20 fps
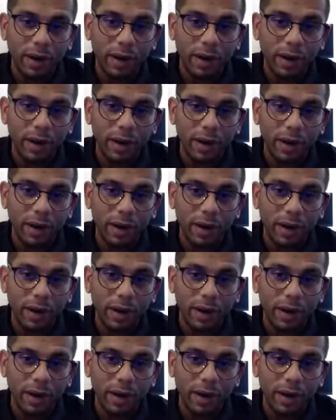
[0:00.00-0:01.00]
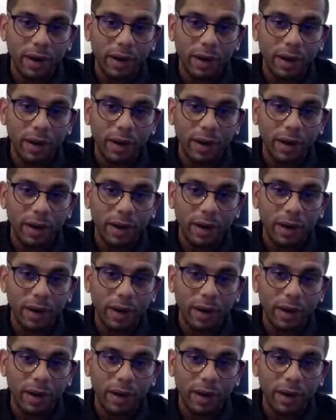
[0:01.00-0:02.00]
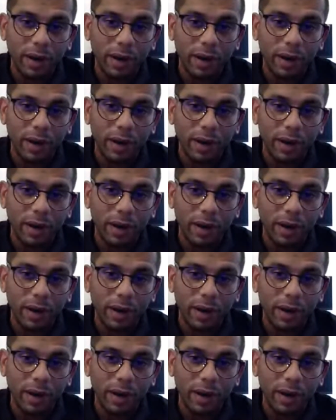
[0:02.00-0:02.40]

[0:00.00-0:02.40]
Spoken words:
So you have electives on, say,